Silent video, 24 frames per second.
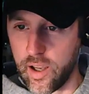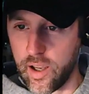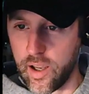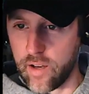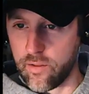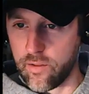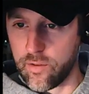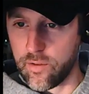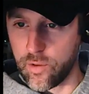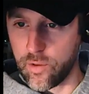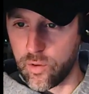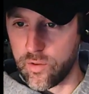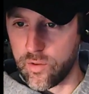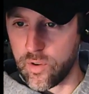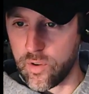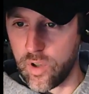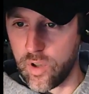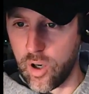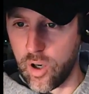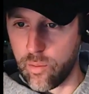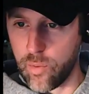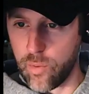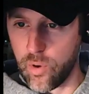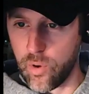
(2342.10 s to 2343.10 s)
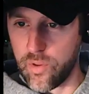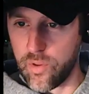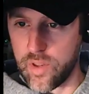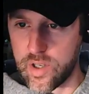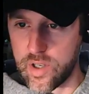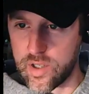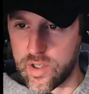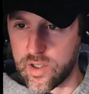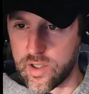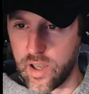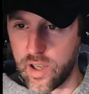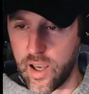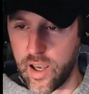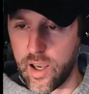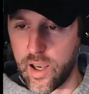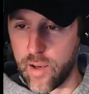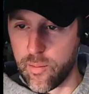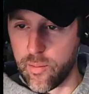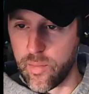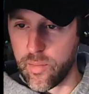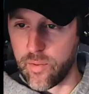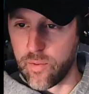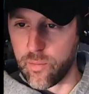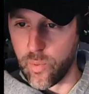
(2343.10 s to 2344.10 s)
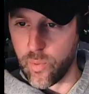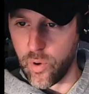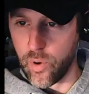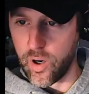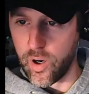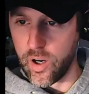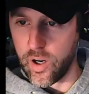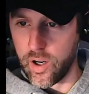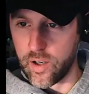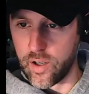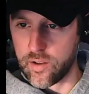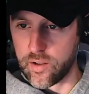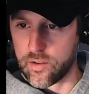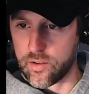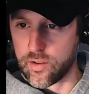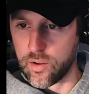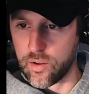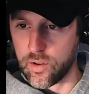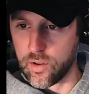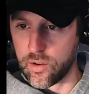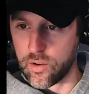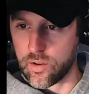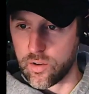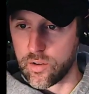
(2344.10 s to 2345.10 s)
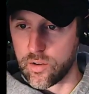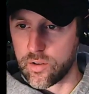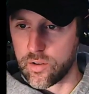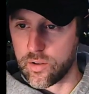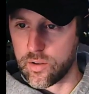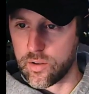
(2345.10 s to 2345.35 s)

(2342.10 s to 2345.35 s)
and Fluval are both the same brand, so